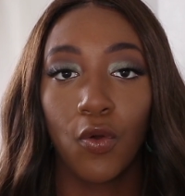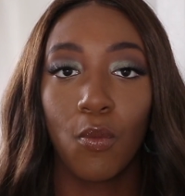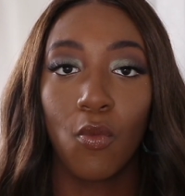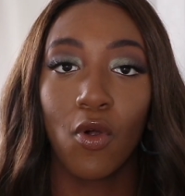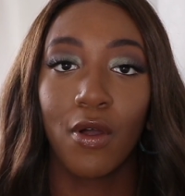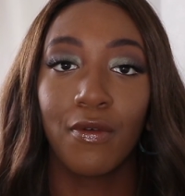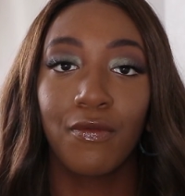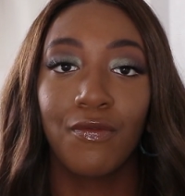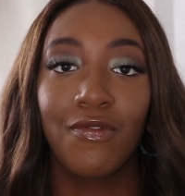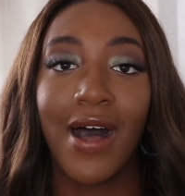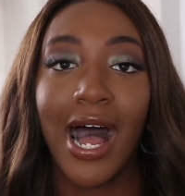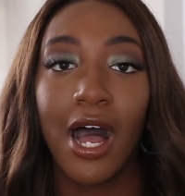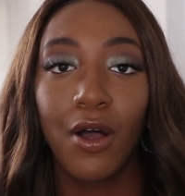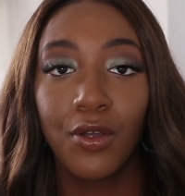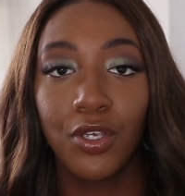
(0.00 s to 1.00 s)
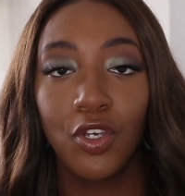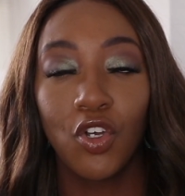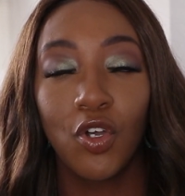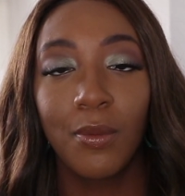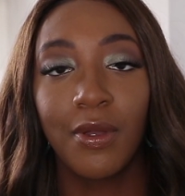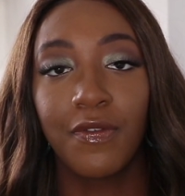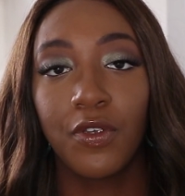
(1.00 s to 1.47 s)
more
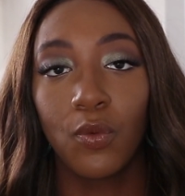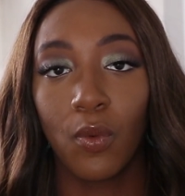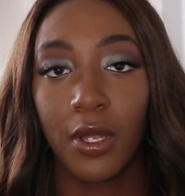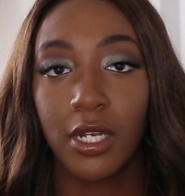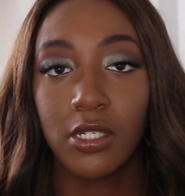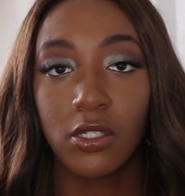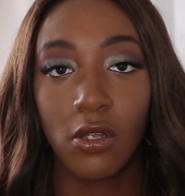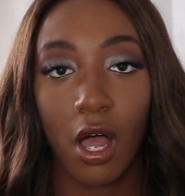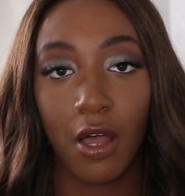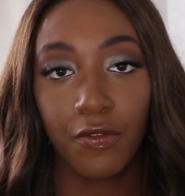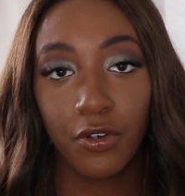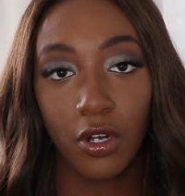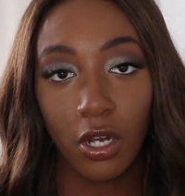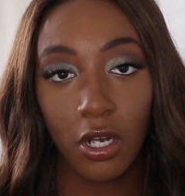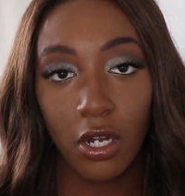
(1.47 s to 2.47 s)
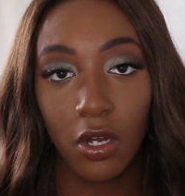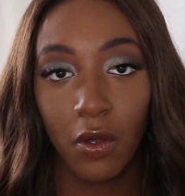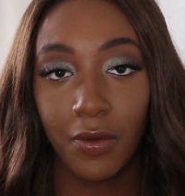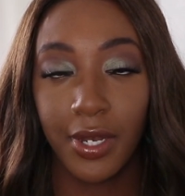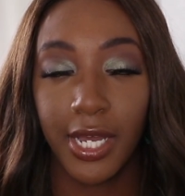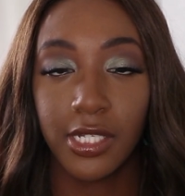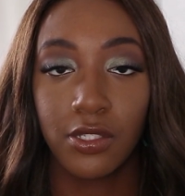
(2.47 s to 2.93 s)
volume, if you want a soft curl,
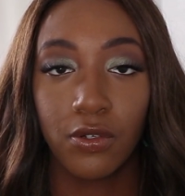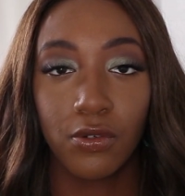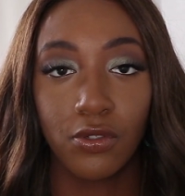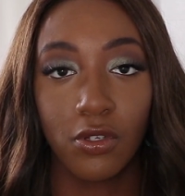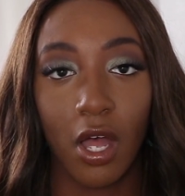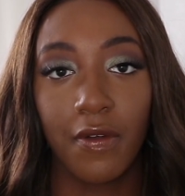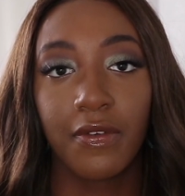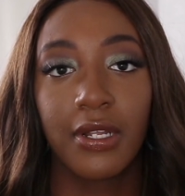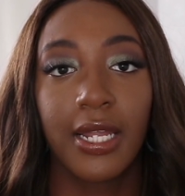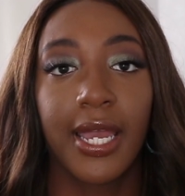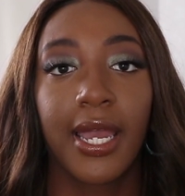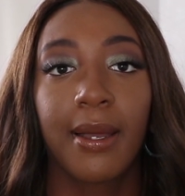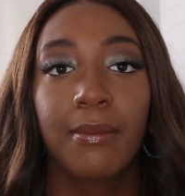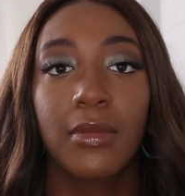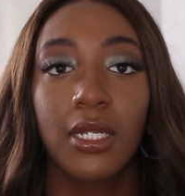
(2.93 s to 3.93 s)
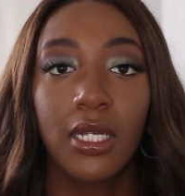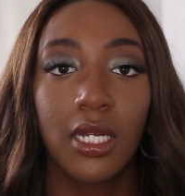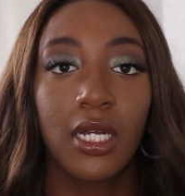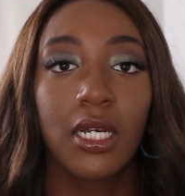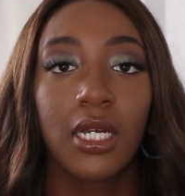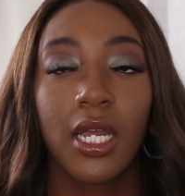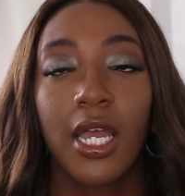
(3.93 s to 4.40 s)
nice little soft glam
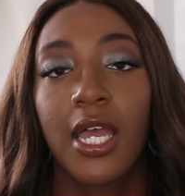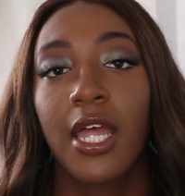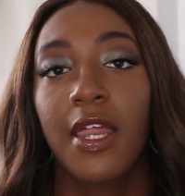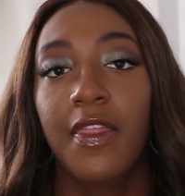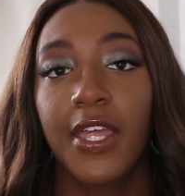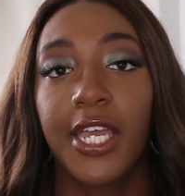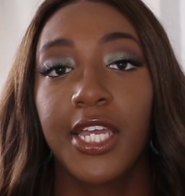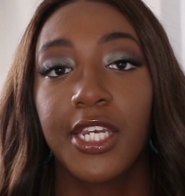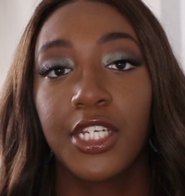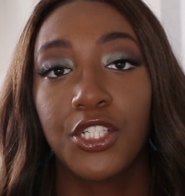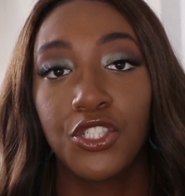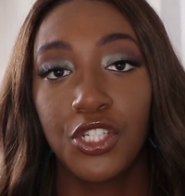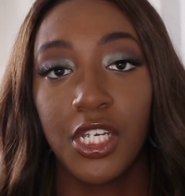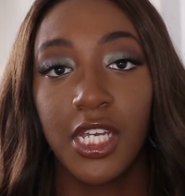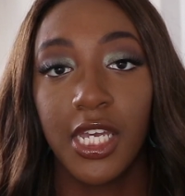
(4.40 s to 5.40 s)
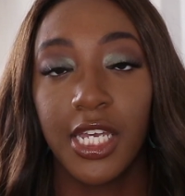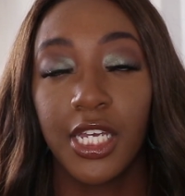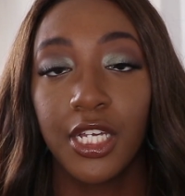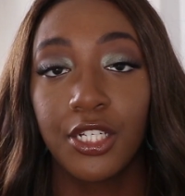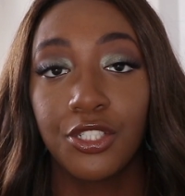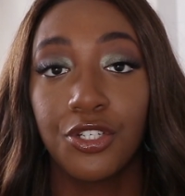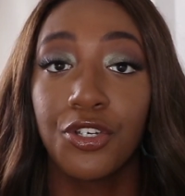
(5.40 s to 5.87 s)
look, then
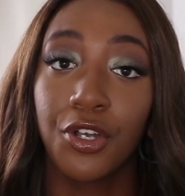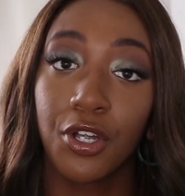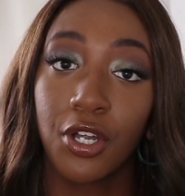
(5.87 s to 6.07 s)
she is your